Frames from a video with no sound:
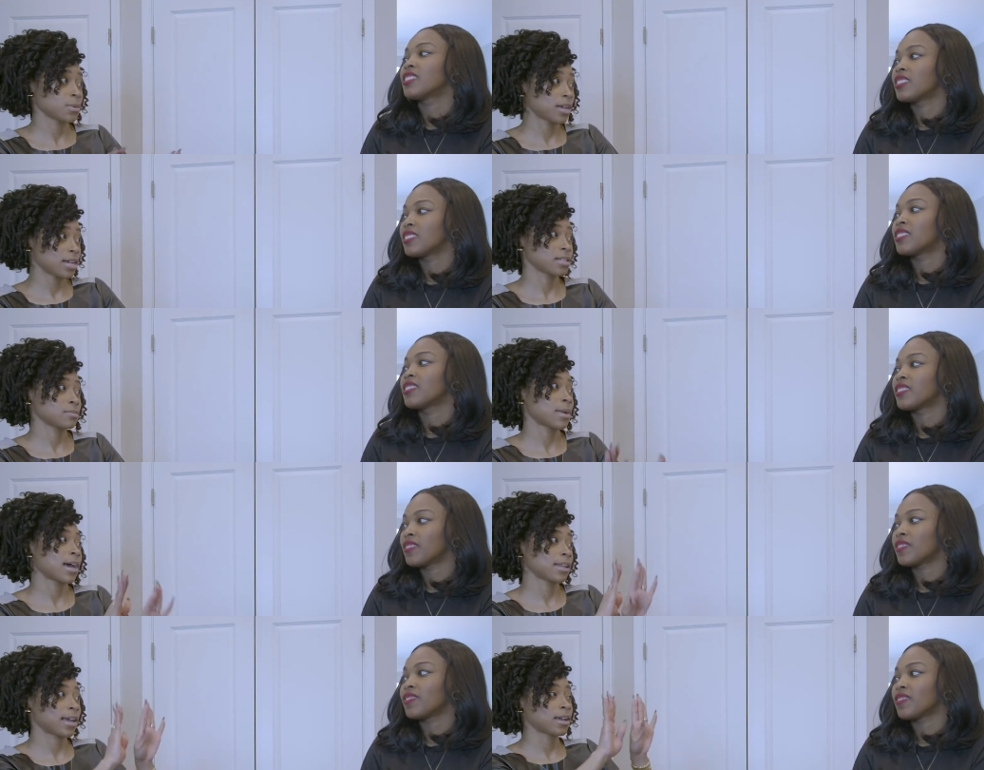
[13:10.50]
Speaker 1: because
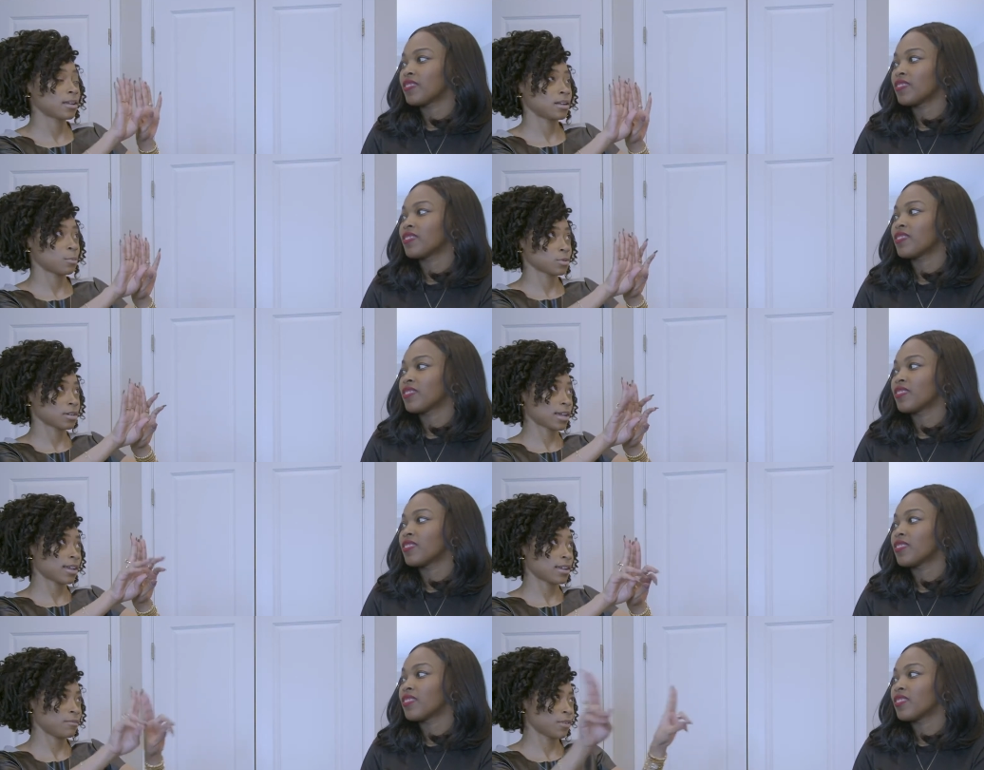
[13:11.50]
my like nipples are like
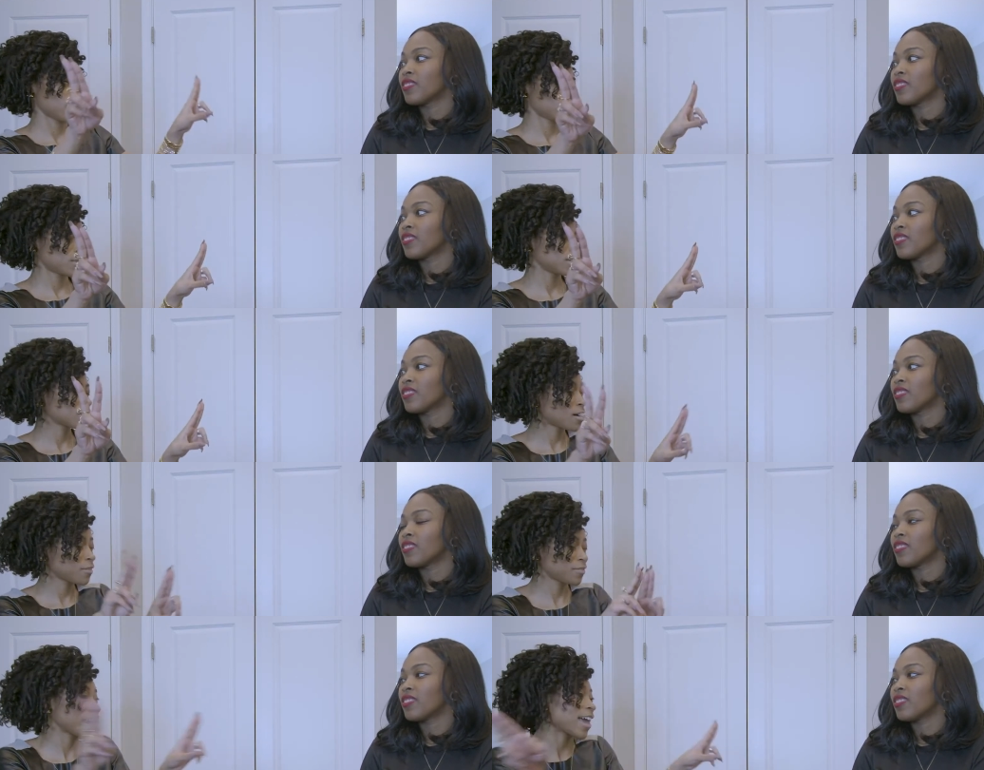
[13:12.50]
invert. What is it
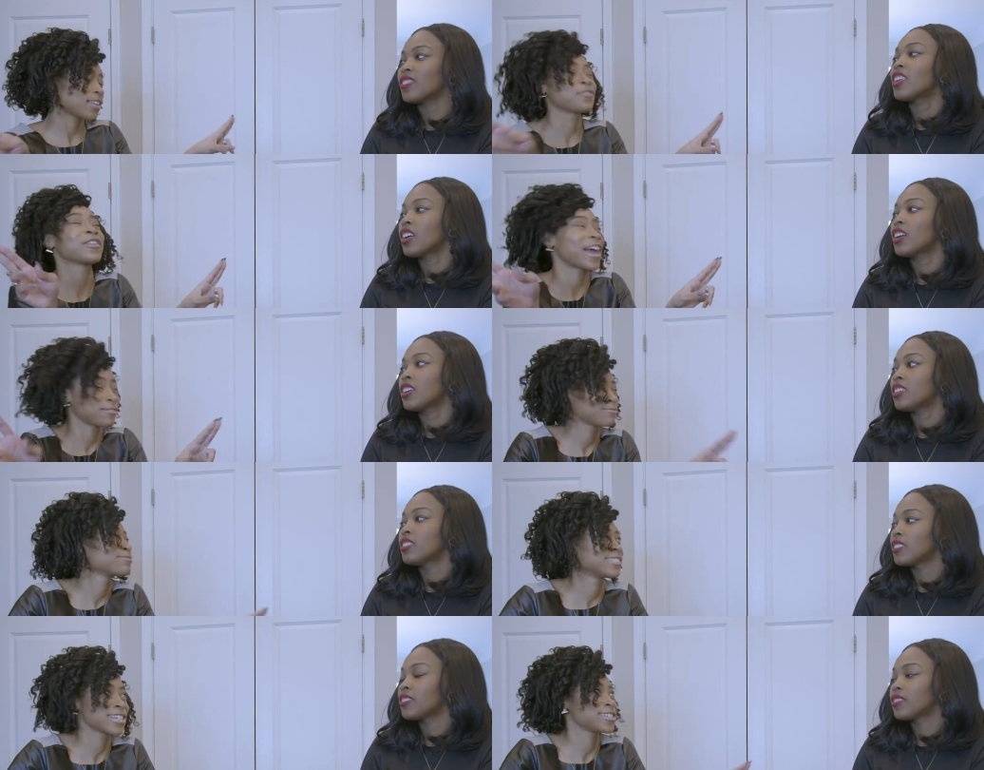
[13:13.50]
called? Flat. They're flat.
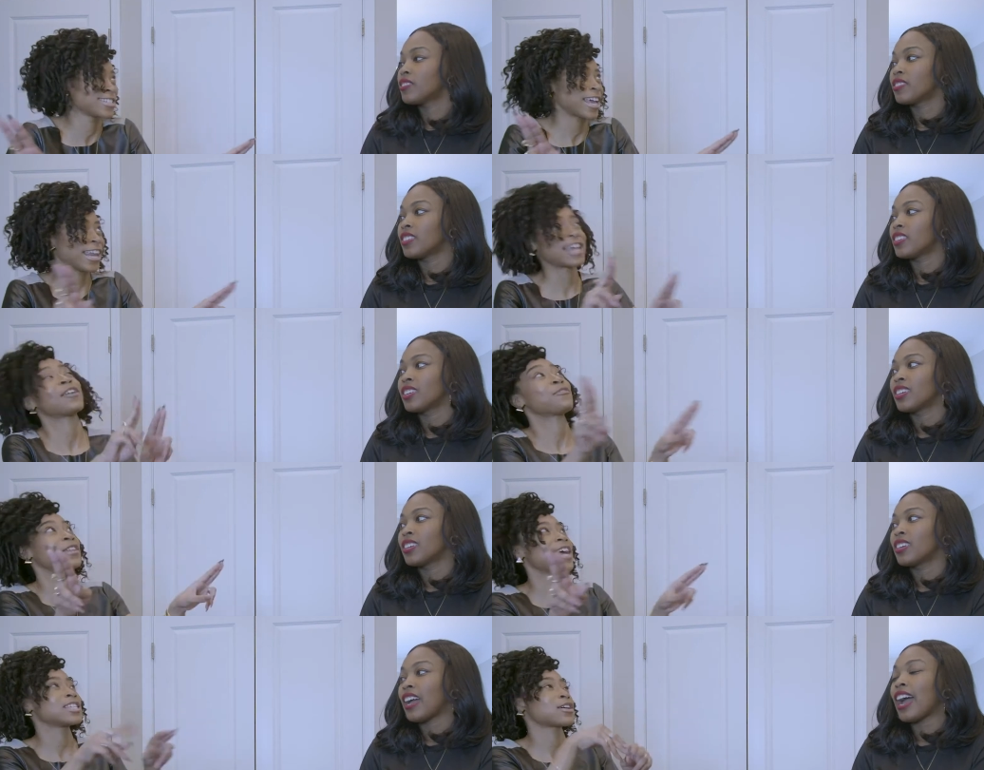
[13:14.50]
Uh-huh. Let's just say that they're
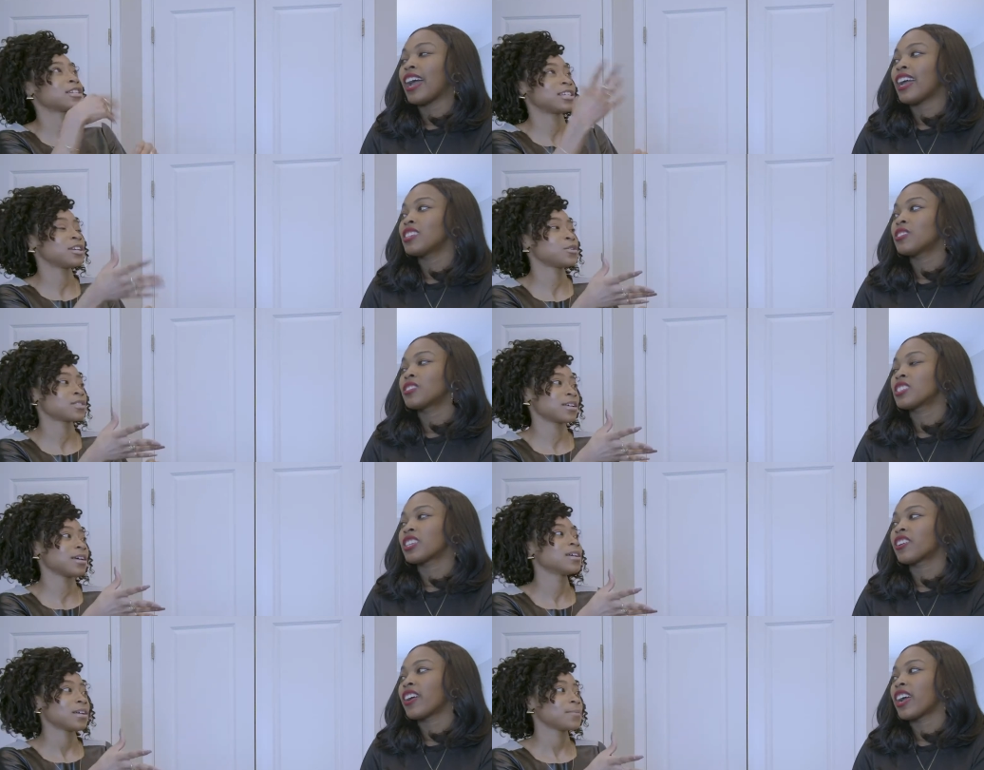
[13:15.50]
flat. So I, I had to because the, they
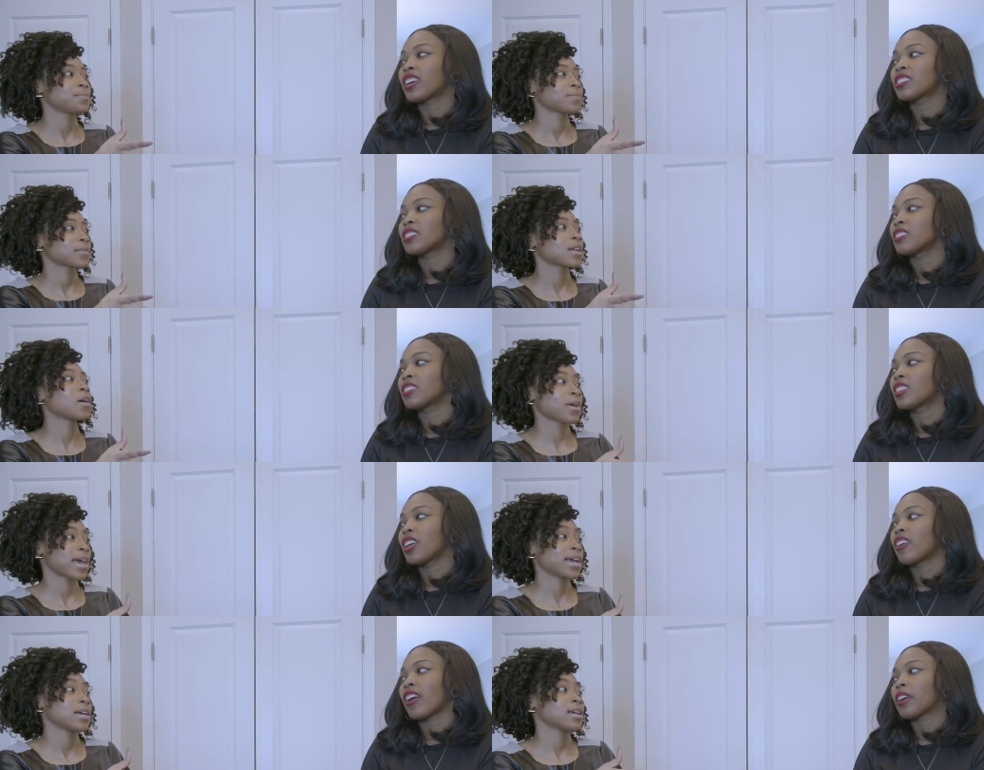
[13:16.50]
Speaker 2: cracked. Okay.
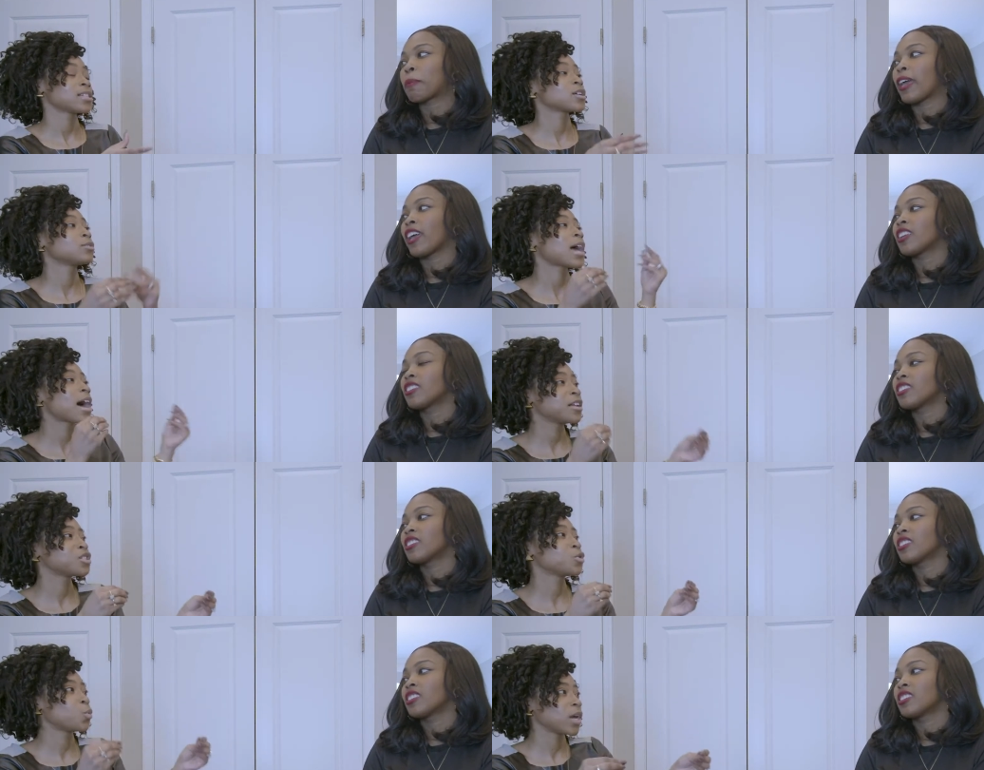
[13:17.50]
They cracked. Bad. So
Speaker 1: how did
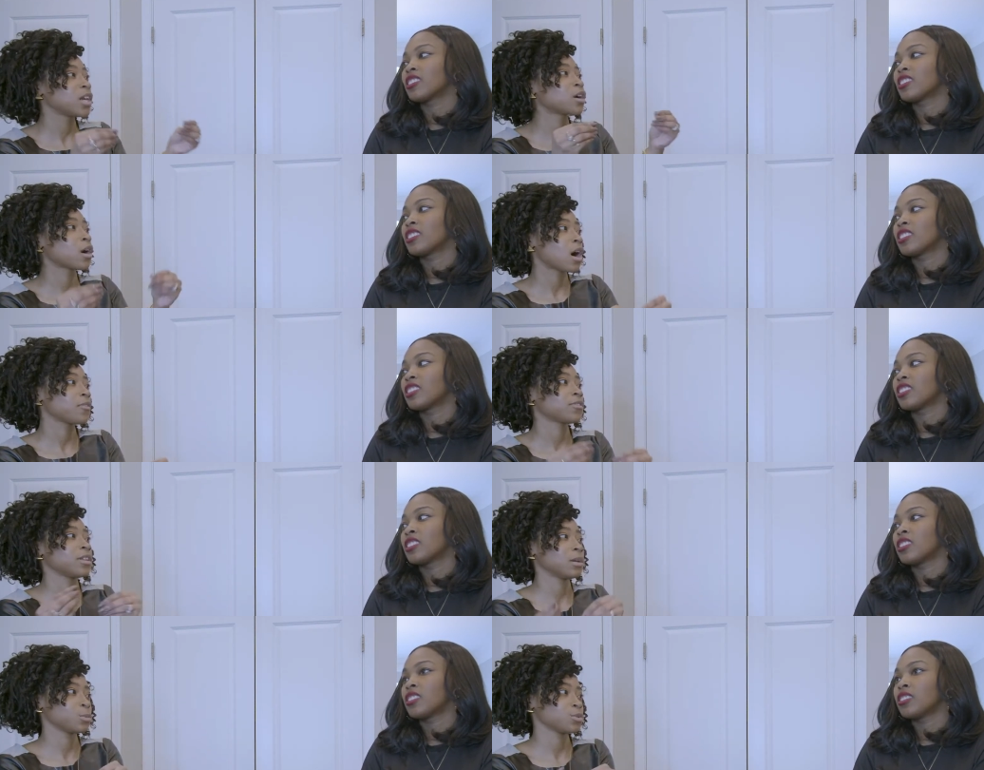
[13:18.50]
you wean her off of the
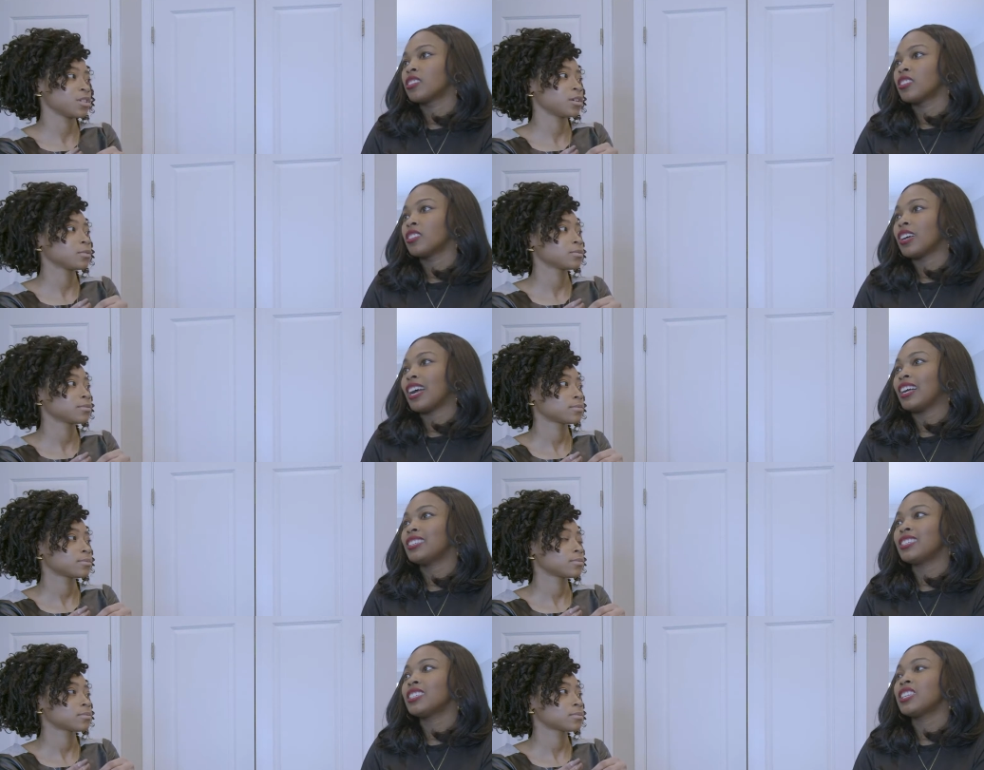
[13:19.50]
nipple shield?
Speaker 2: I
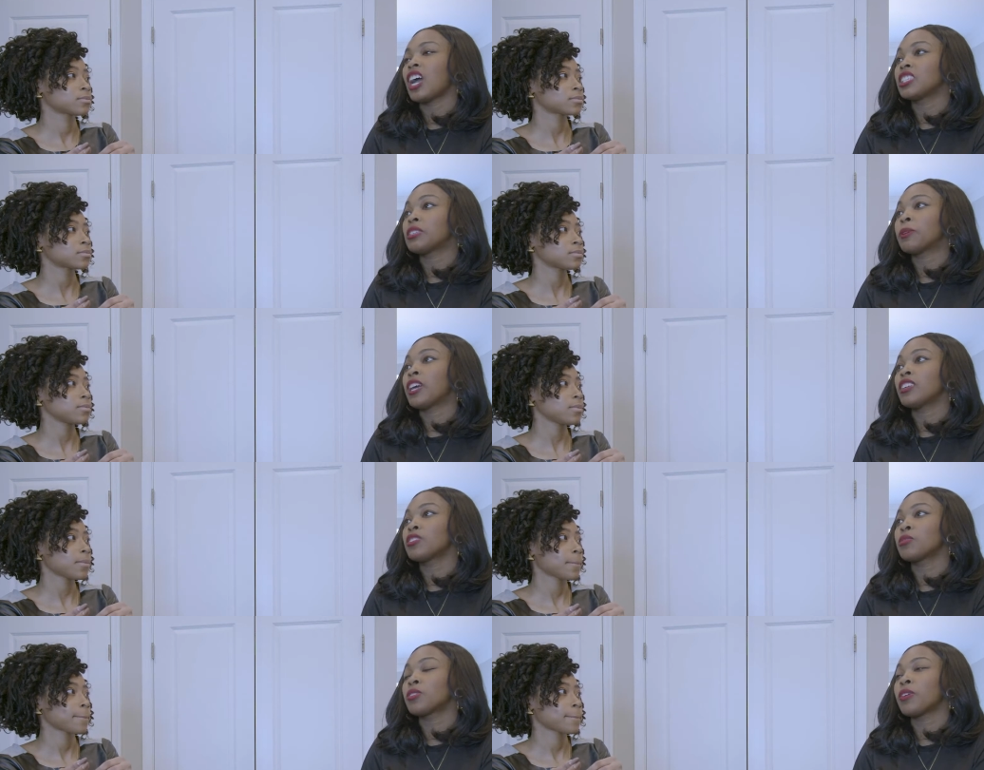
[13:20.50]
didn't, to be
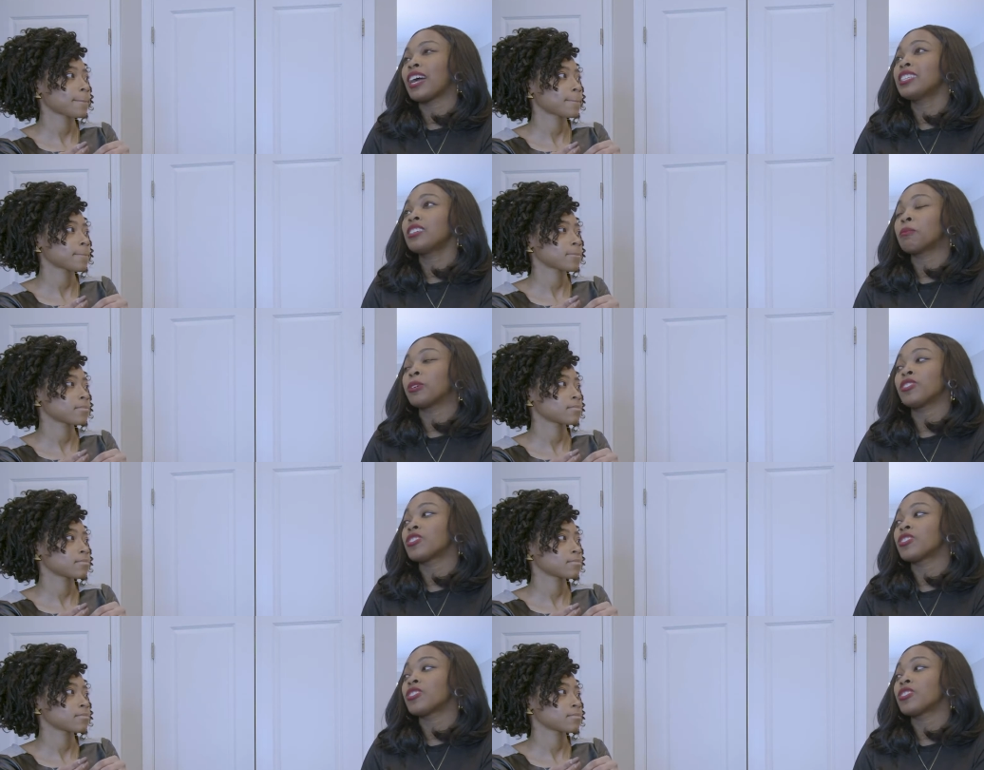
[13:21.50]
honest with you, I did a bunch of